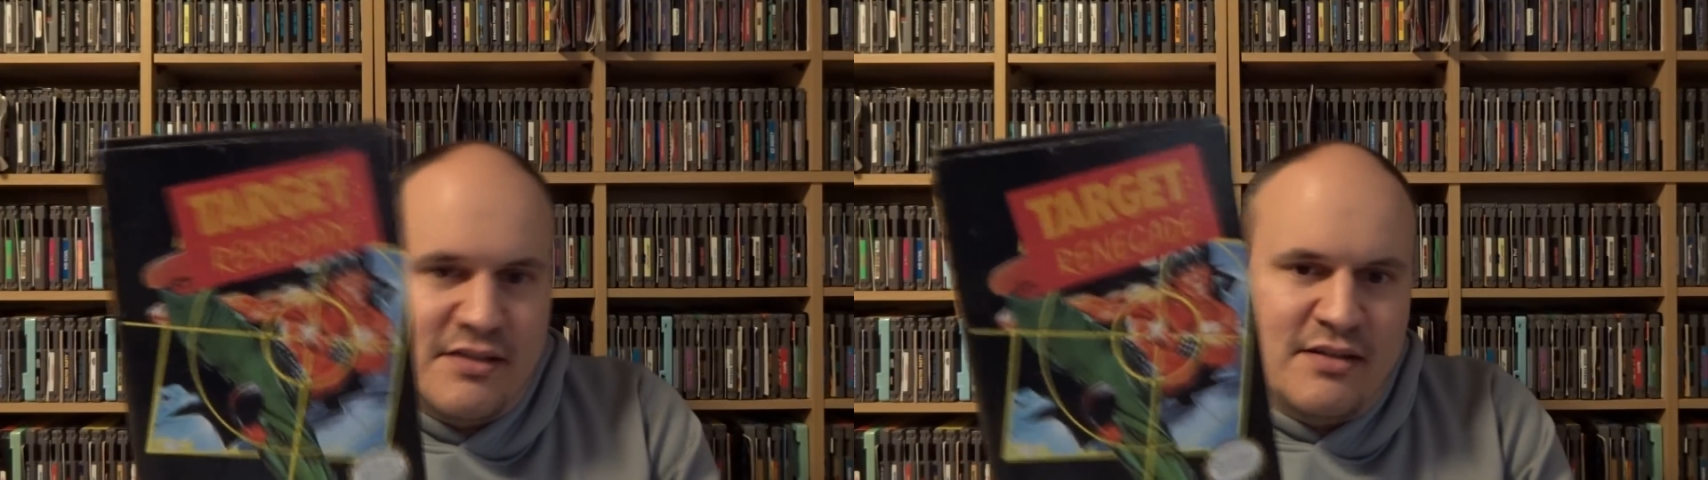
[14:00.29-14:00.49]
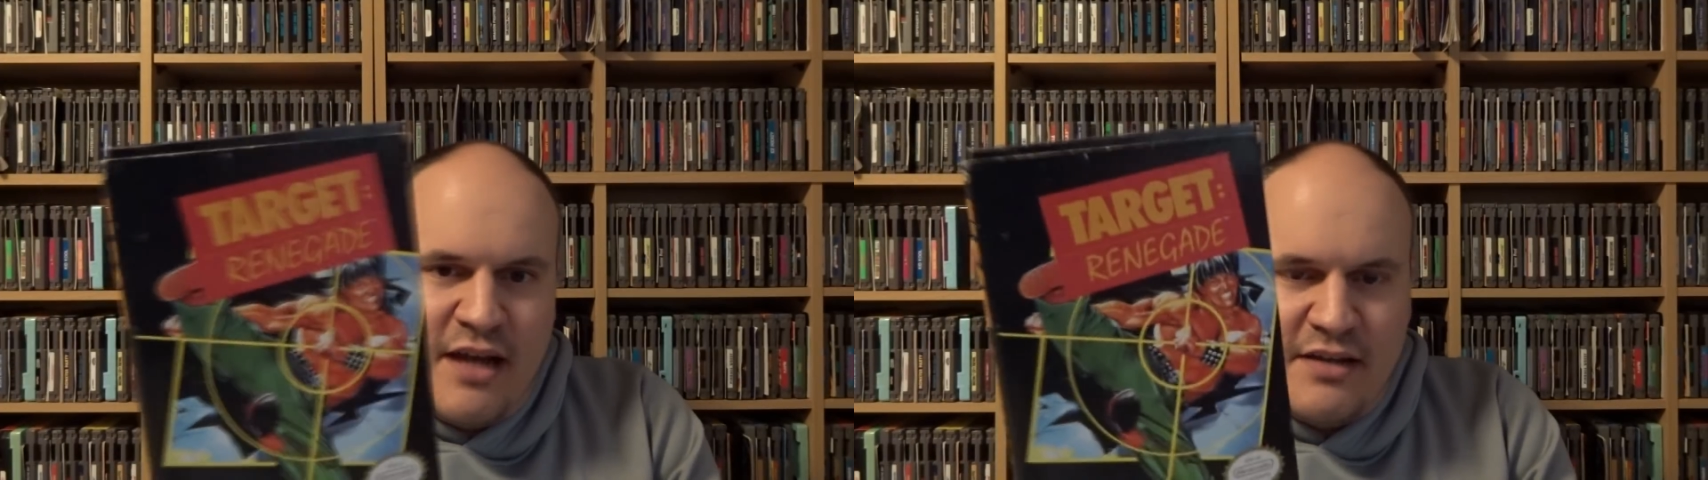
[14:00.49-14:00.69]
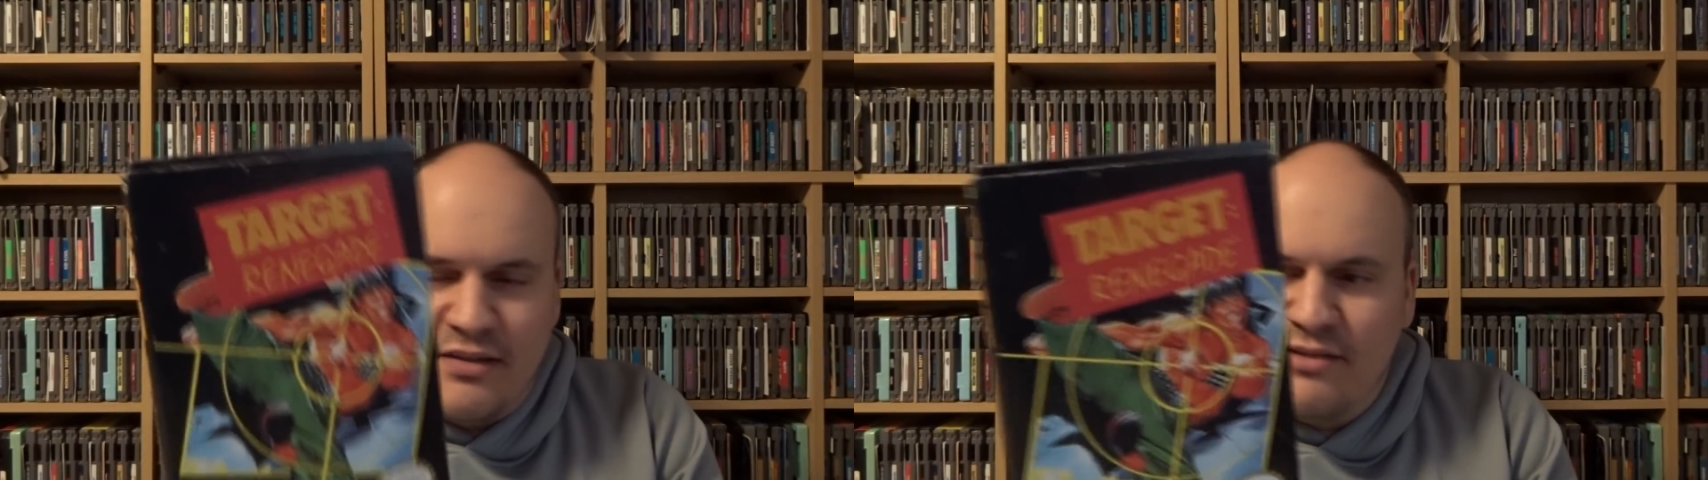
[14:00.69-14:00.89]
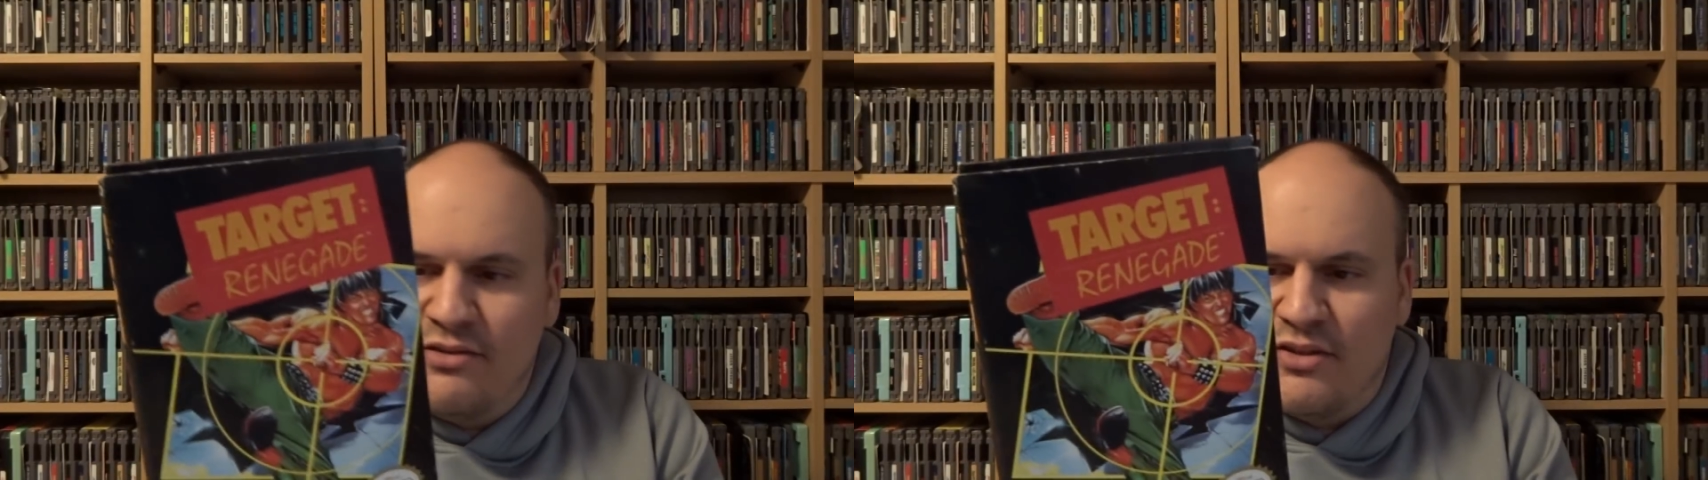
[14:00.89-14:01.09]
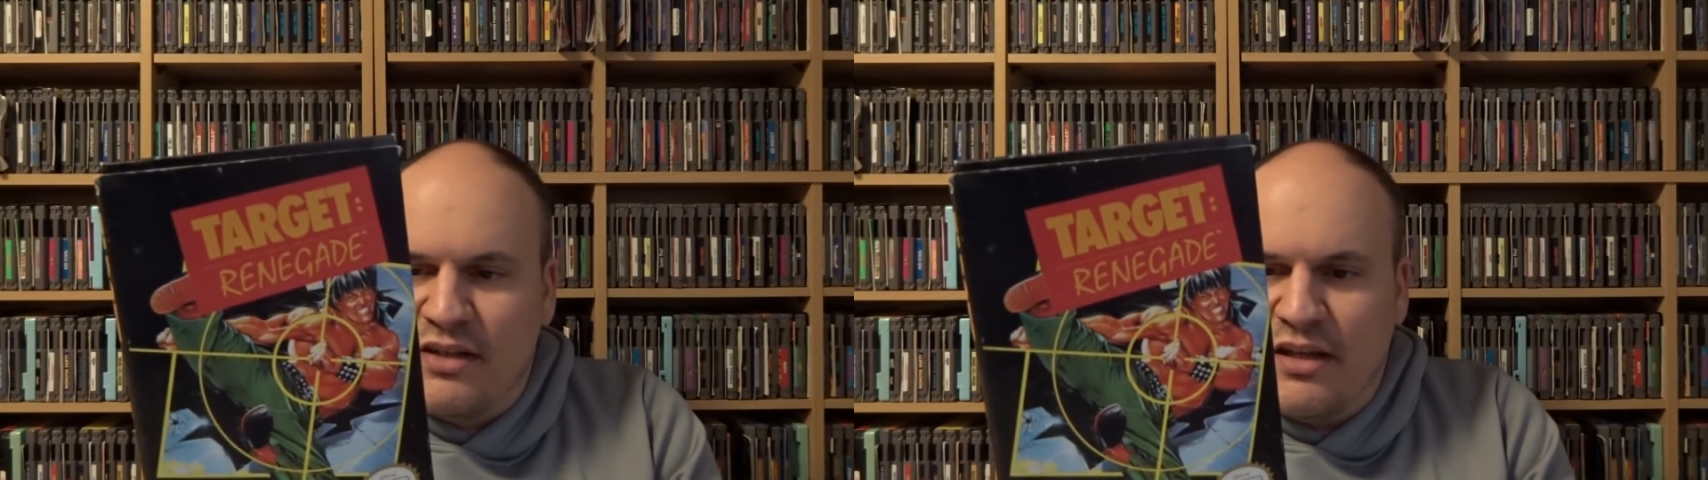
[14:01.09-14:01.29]
It's nice
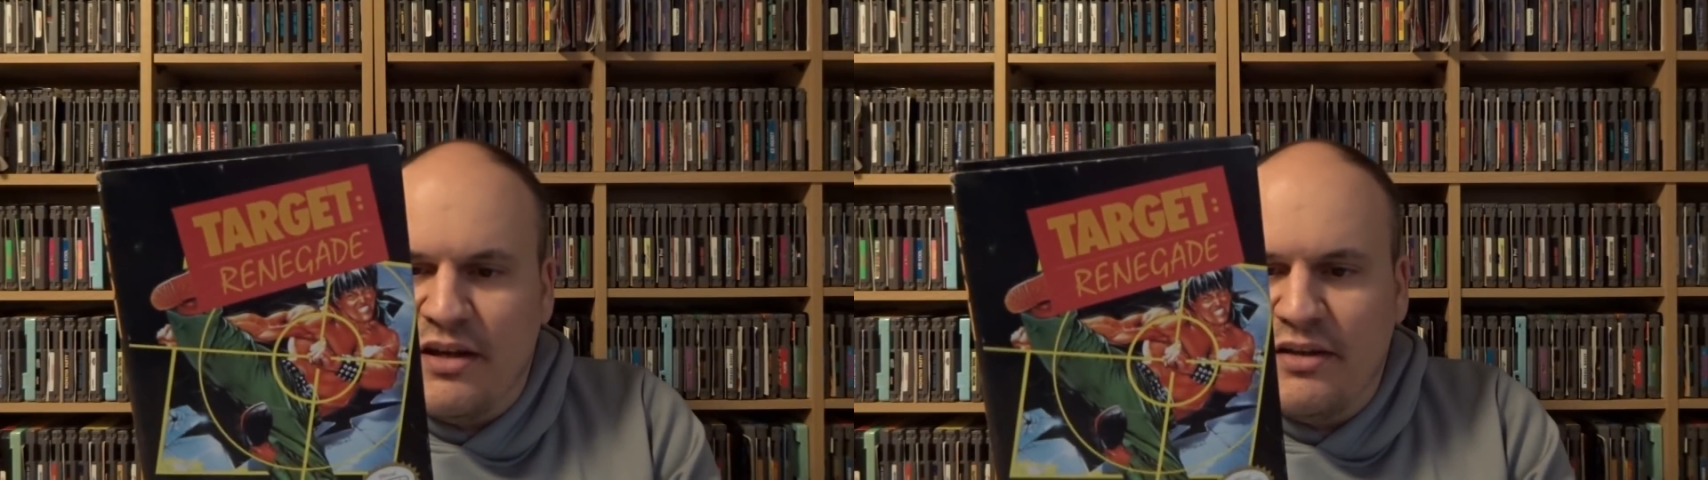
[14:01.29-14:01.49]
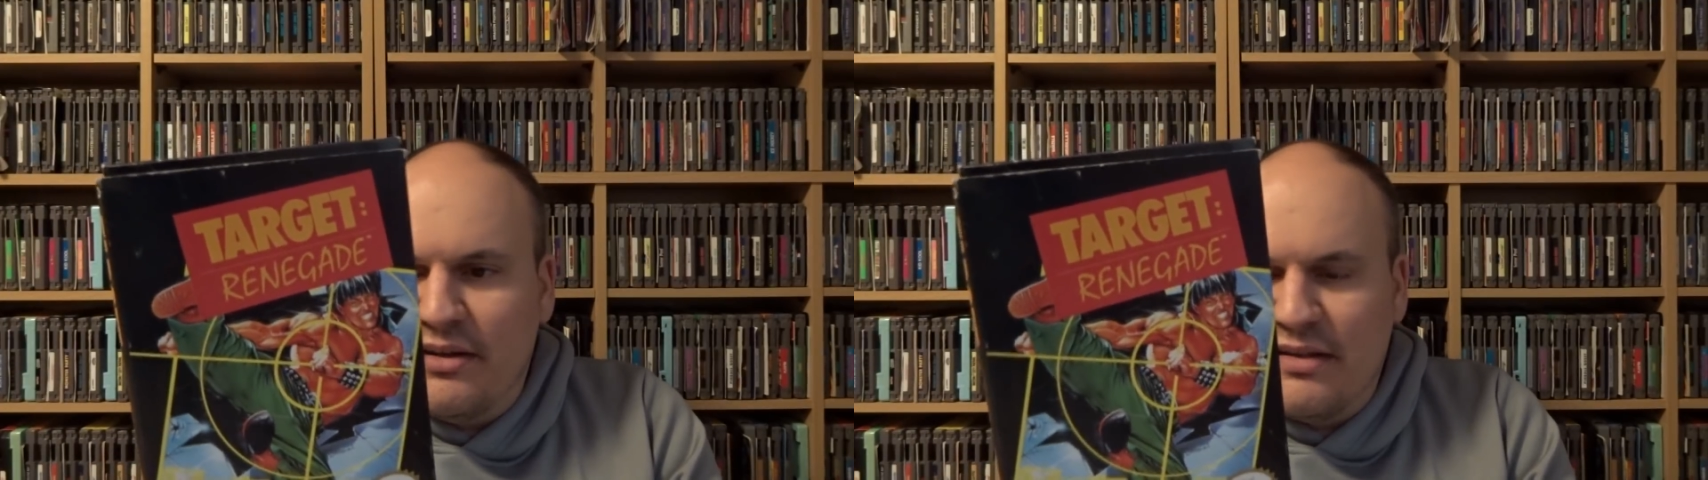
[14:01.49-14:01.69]
just to get it.